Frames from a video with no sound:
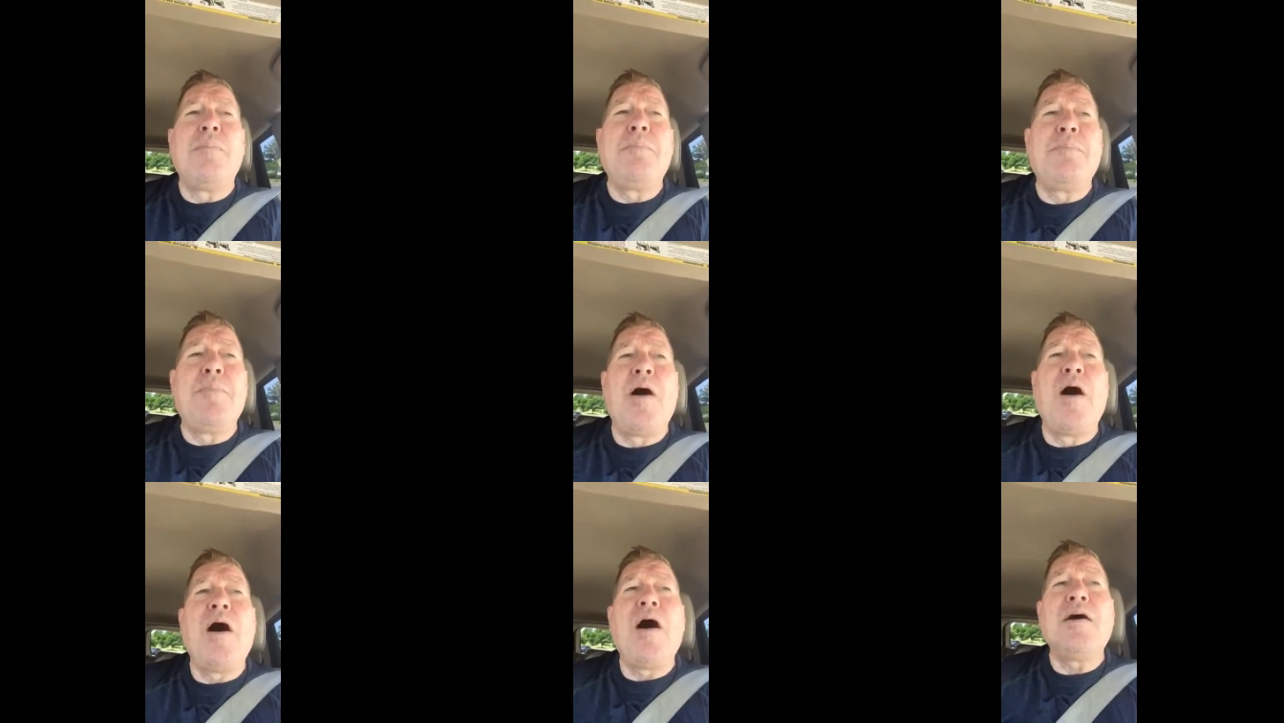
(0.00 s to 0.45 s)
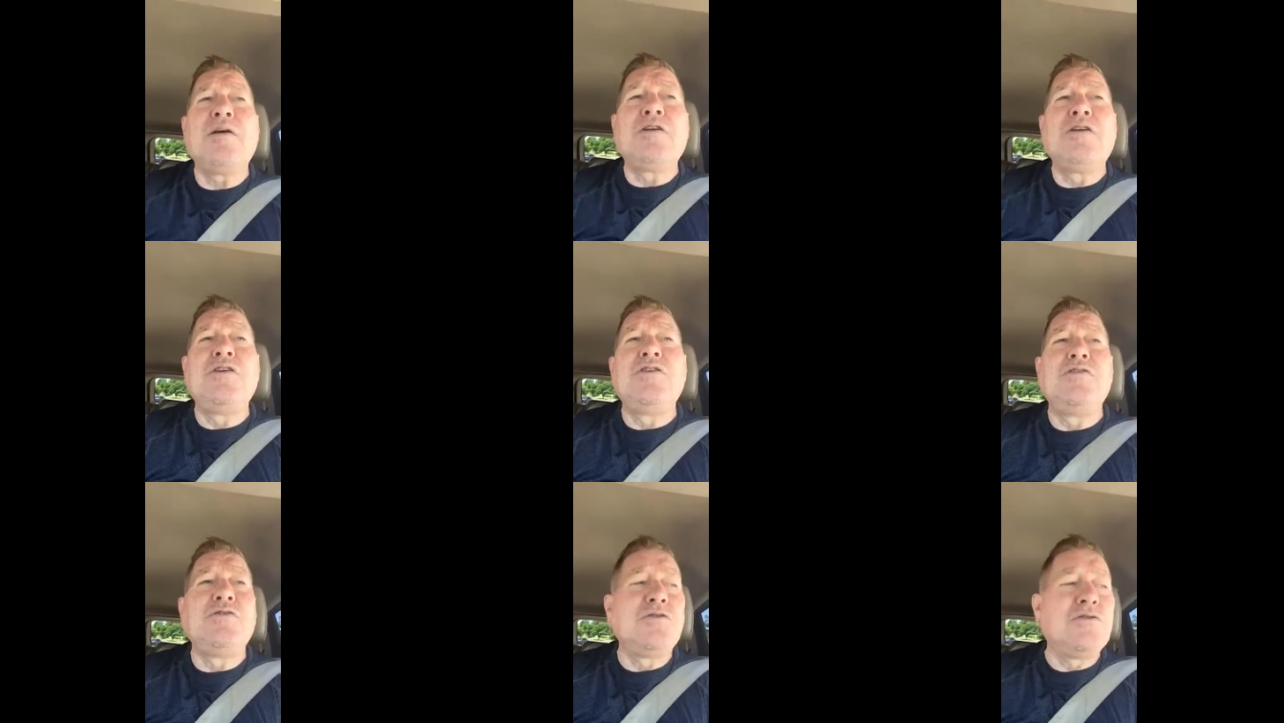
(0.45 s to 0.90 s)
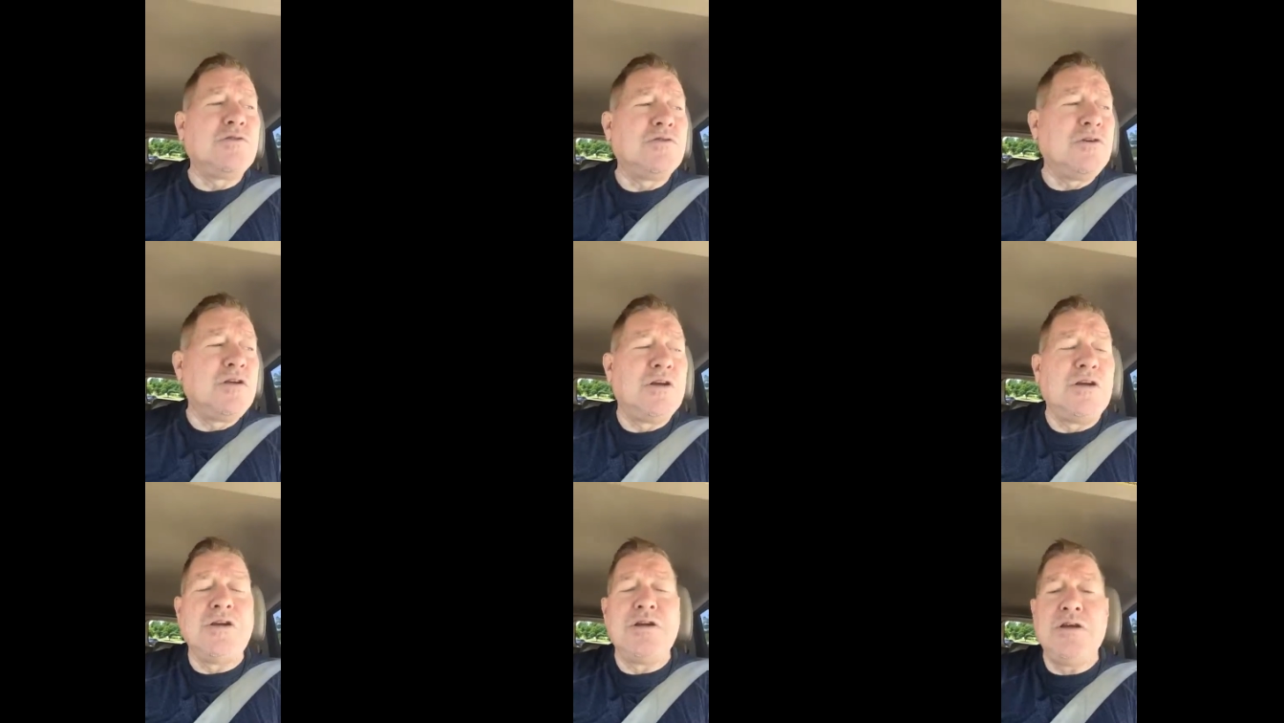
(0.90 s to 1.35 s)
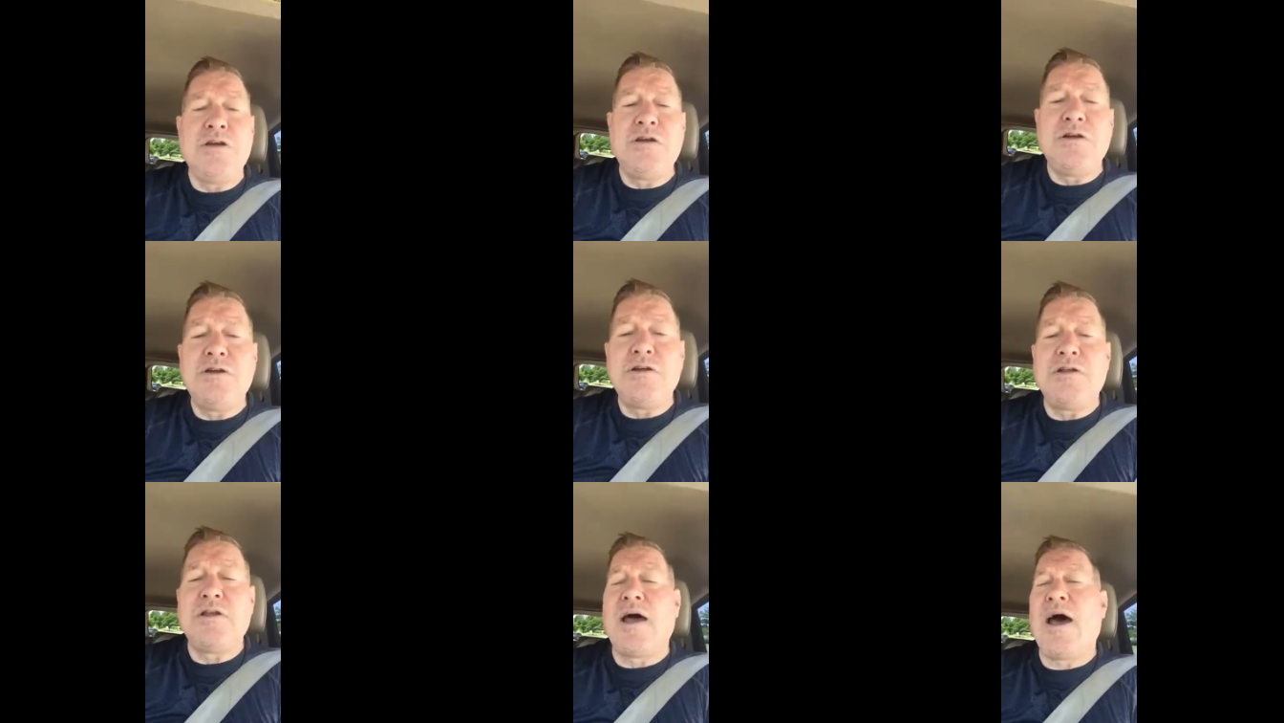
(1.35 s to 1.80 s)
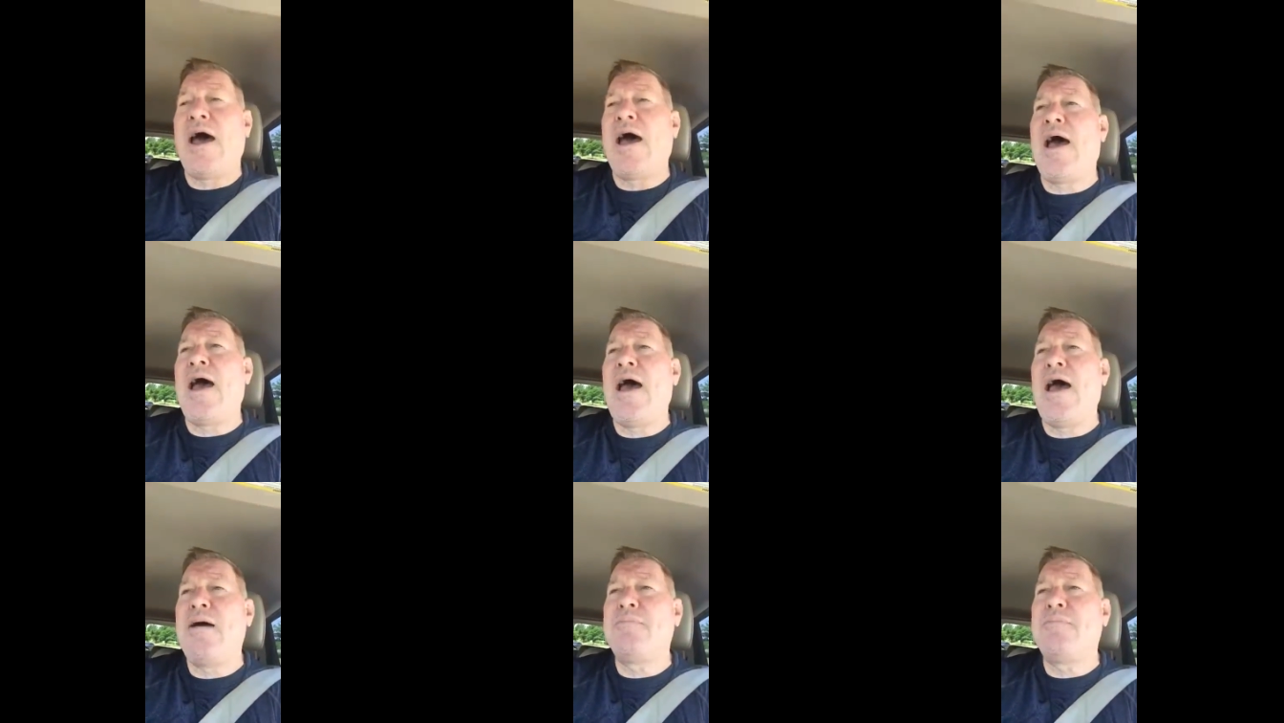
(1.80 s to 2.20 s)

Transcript: the park you'll hear the